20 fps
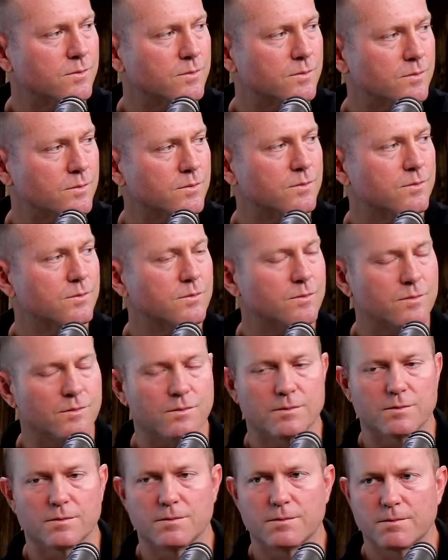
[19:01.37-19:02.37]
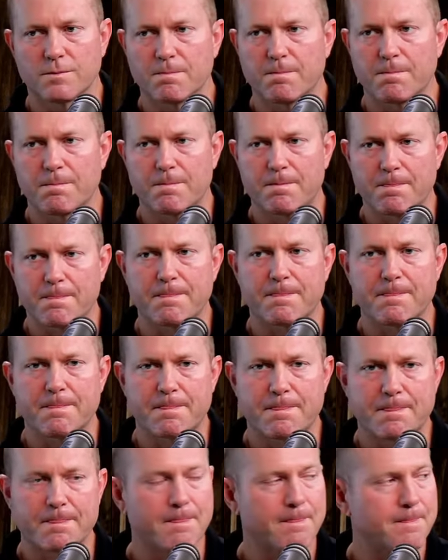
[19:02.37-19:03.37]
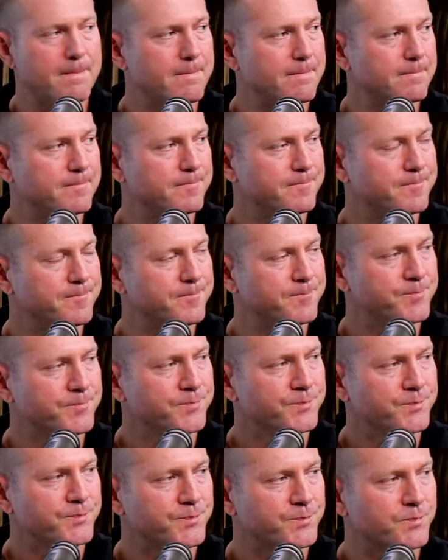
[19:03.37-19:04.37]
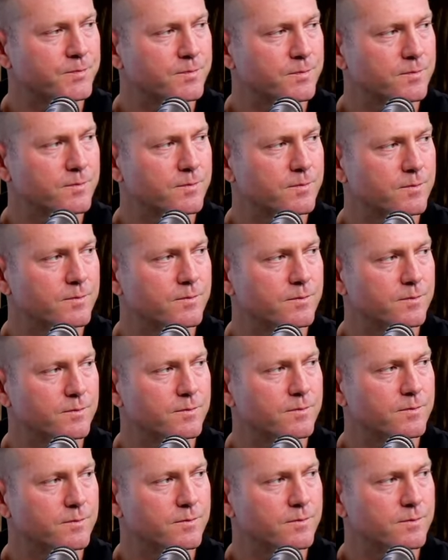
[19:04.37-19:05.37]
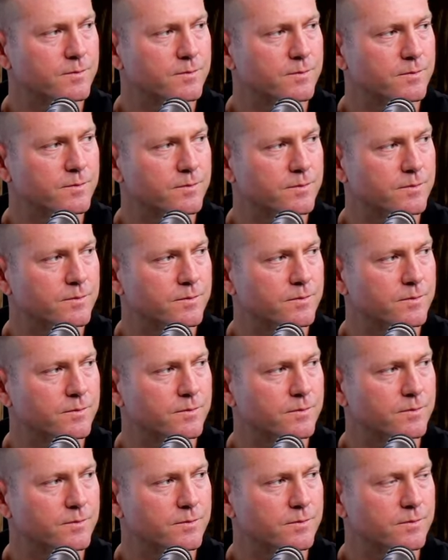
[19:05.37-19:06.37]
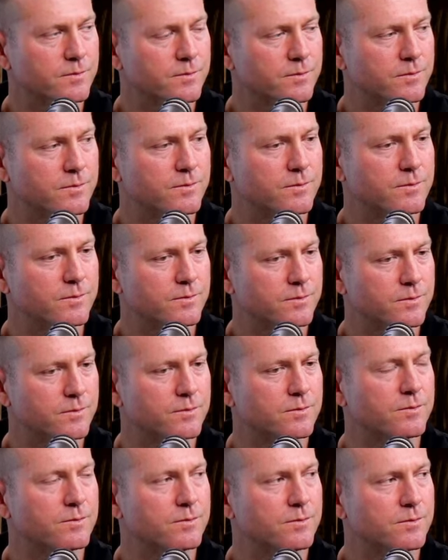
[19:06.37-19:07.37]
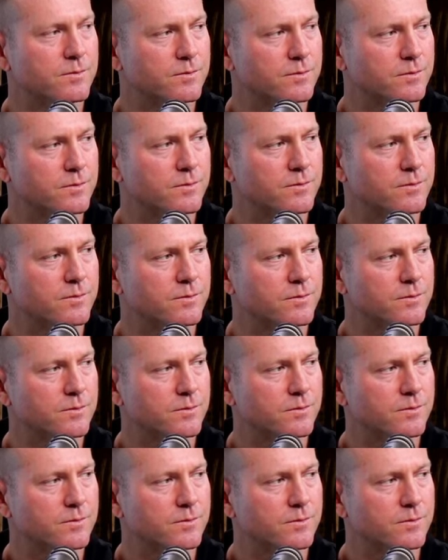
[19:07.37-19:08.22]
No words are spoken by the person on screen.